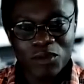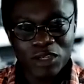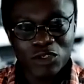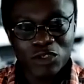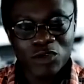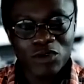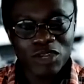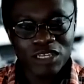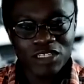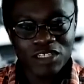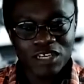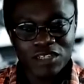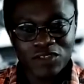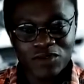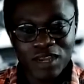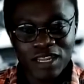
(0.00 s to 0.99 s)
I show you a
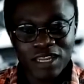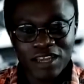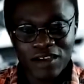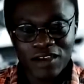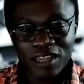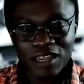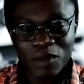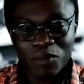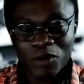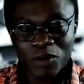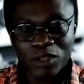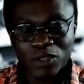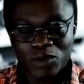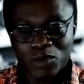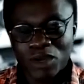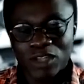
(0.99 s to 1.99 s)
chart right now and I
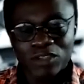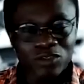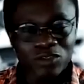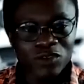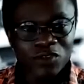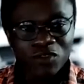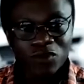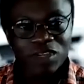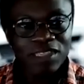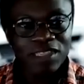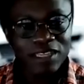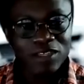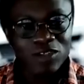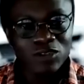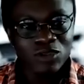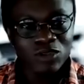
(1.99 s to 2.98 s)
point 1, 2, 3
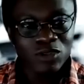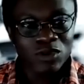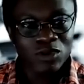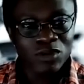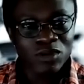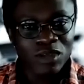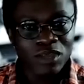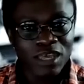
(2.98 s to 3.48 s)
things to you,